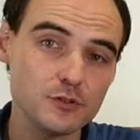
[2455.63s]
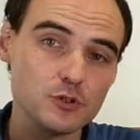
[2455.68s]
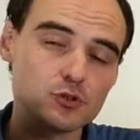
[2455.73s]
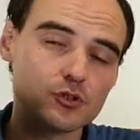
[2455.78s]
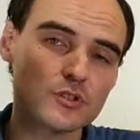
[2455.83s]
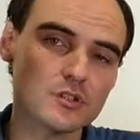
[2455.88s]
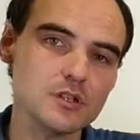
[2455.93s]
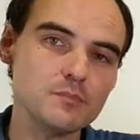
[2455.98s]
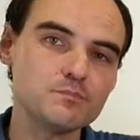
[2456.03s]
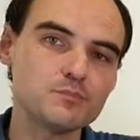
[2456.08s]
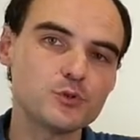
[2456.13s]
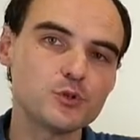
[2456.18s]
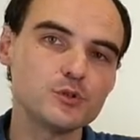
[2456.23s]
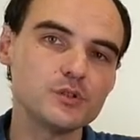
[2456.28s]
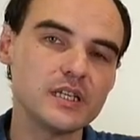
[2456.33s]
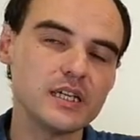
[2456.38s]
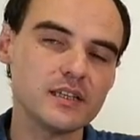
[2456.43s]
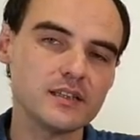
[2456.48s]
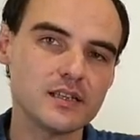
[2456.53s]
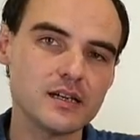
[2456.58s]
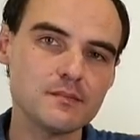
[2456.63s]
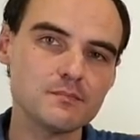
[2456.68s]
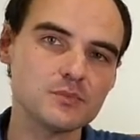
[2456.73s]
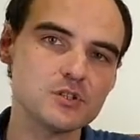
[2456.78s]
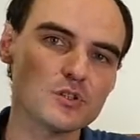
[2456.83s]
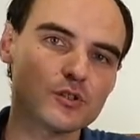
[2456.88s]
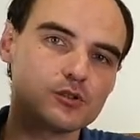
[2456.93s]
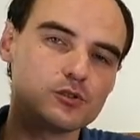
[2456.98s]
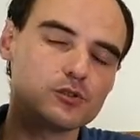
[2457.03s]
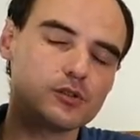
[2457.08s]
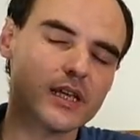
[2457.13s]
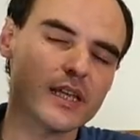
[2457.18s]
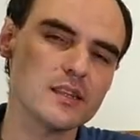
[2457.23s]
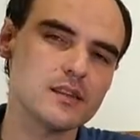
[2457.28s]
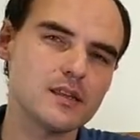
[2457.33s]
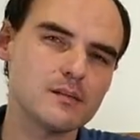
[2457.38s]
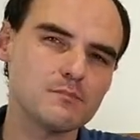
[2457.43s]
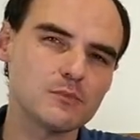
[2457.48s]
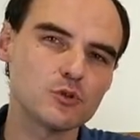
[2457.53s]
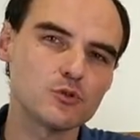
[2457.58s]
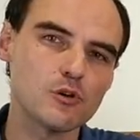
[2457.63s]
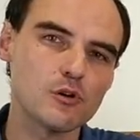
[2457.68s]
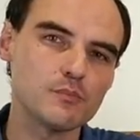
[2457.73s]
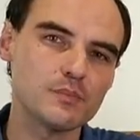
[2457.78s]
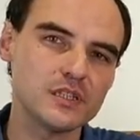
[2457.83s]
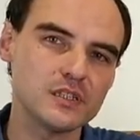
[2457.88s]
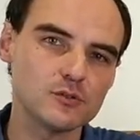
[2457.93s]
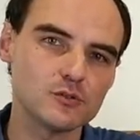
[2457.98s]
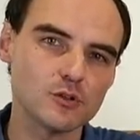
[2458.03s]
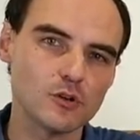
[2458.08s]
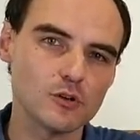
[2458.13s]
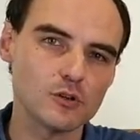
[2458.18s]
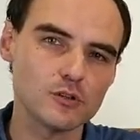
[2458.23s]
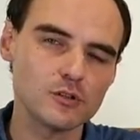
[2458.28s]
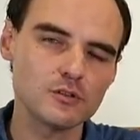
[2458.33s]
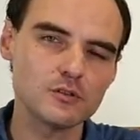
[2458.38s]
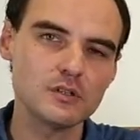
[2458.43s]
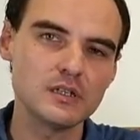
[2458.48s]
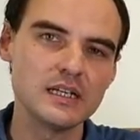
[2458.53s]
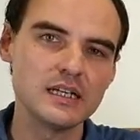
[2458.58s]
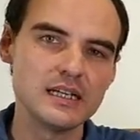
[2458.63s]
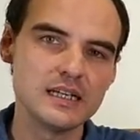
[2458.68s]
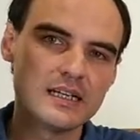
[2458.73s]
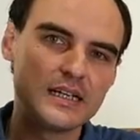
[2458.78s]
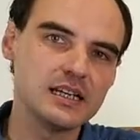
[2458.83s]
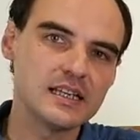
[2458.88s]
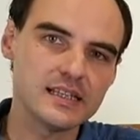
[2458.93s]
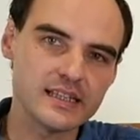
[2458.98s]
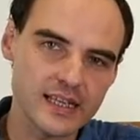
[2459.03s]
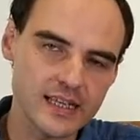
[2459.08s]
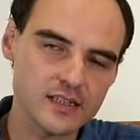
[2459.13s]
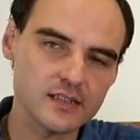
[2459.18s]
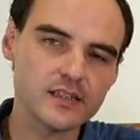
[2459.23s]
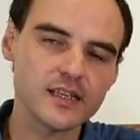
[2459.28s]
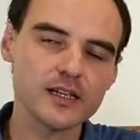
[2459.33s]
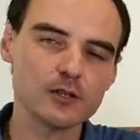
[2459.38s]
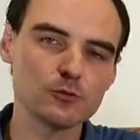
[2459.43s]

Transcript: you stop pruning them, so you let them grow a bit taller, then they